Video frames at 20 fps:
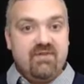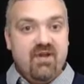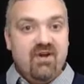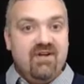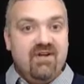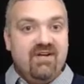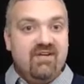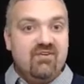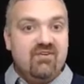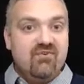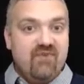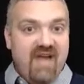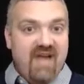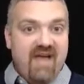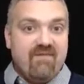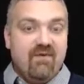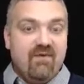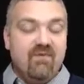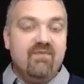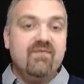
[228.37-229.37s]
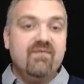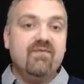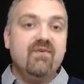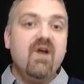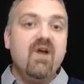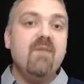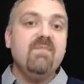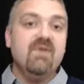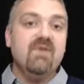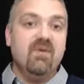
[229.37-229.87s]
going to travel
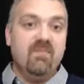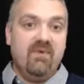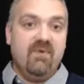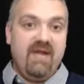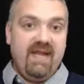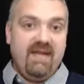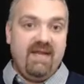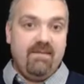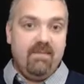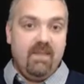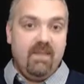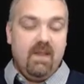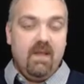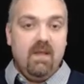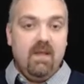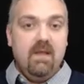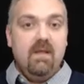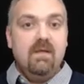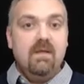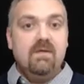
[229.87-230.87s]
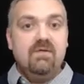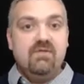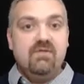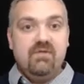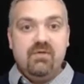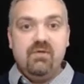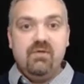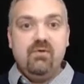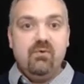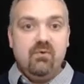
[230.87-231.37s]
from your brain
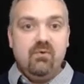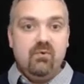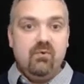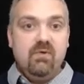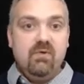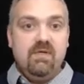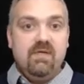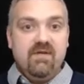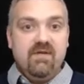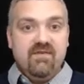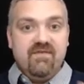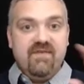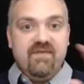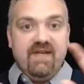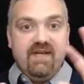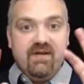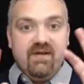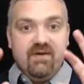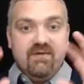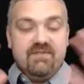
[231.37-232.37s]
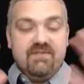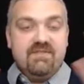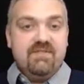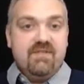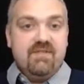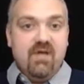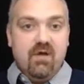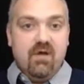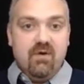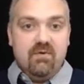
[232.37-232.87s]
to your fingers,
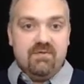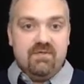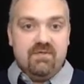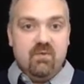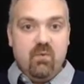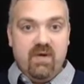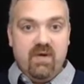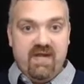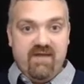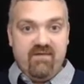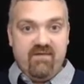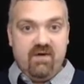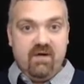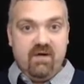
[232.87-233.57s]
toes, whatever.